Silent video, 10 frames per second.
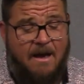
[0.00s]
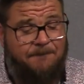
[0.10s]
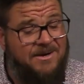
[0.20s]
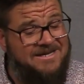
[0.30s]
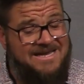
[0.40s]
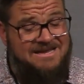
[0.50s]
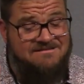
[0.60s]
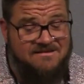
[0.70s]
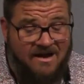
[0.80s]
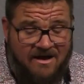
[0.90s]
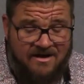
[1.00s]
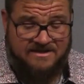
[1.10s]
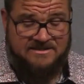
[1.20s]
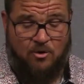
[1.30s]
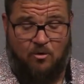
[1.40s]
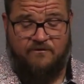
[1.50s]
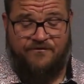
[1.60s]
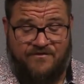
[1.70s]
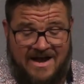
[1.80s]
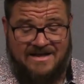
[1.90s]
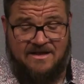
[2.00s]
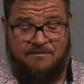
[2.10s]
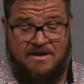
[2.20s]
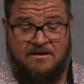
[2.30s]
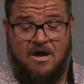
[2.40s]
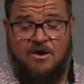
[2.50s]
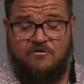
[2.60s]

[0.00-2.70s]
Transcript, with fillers: but he does hold Philemon